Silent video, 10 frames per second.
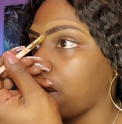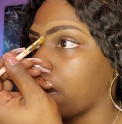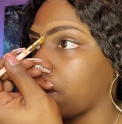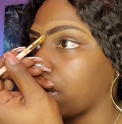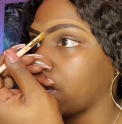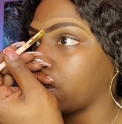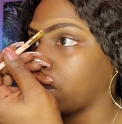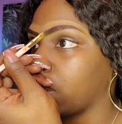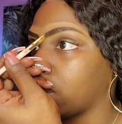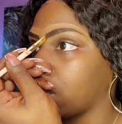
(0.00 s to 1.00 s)
because when
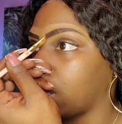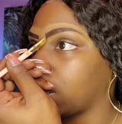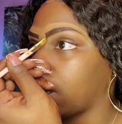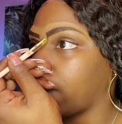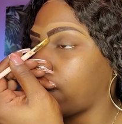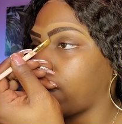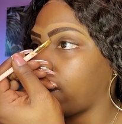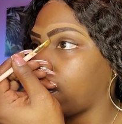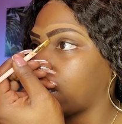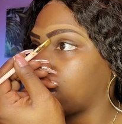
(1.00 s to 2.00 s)
you start trying to
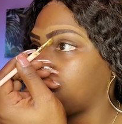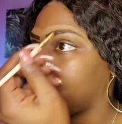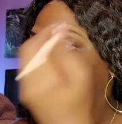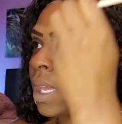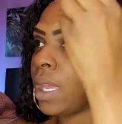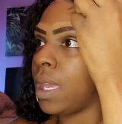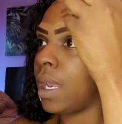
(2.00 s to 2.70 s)
fix and